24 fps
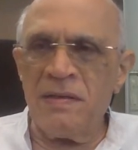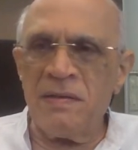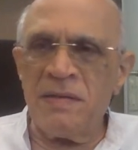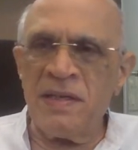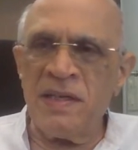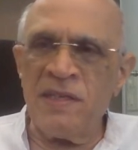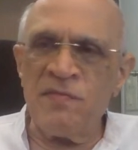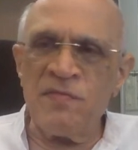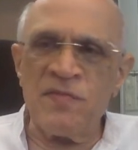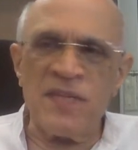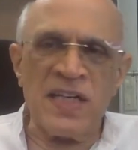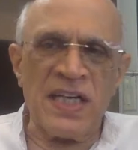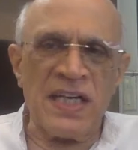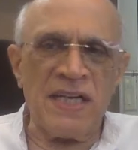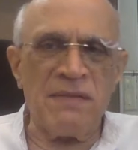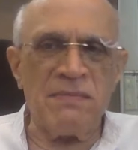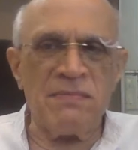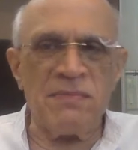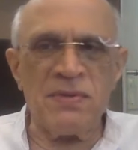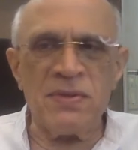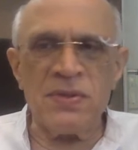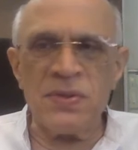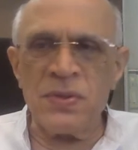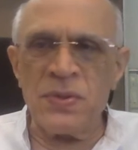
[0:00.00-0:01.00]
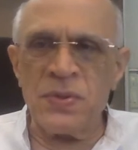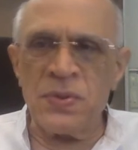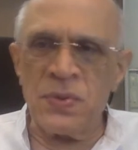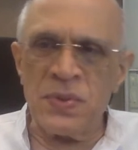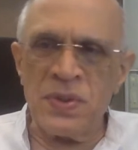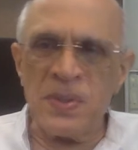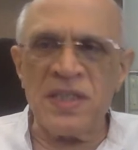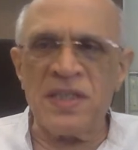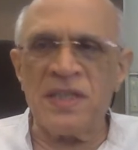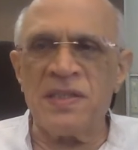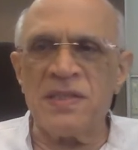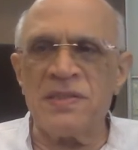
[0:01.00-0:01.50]
give time to
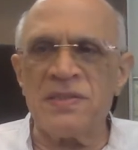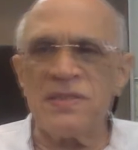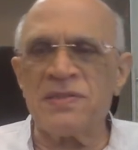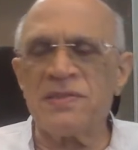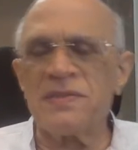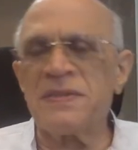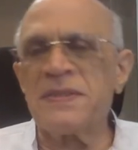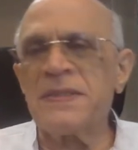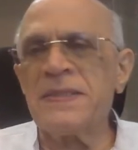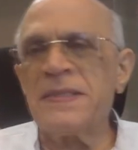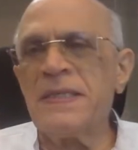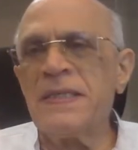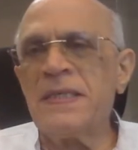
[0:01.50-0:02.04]
the kids.